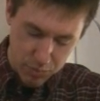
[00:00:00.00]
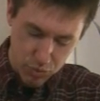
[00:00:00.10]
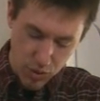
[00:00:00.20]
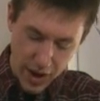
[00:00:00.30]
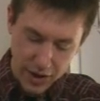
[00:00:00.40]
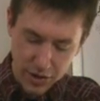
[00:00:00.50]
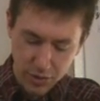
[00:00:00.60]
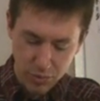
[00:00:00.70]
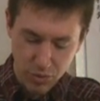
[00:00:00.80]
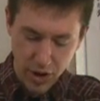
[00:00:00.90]

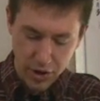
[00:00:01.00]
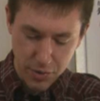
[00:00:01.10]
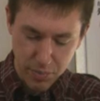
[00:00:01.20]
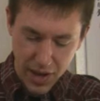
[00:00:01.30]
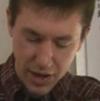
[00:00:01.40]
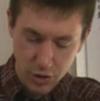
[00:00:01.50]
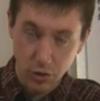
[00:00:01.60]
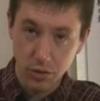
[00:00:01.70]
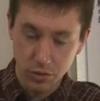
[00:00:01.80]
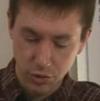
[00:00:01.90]
brighter
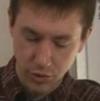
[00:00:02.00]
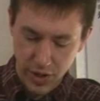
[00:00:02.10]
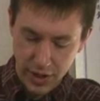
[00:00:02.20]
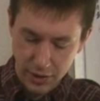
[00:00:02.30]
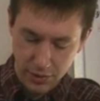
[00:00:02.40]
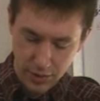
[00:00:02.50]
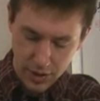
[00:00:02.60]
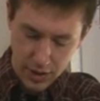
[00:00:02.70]
pale green.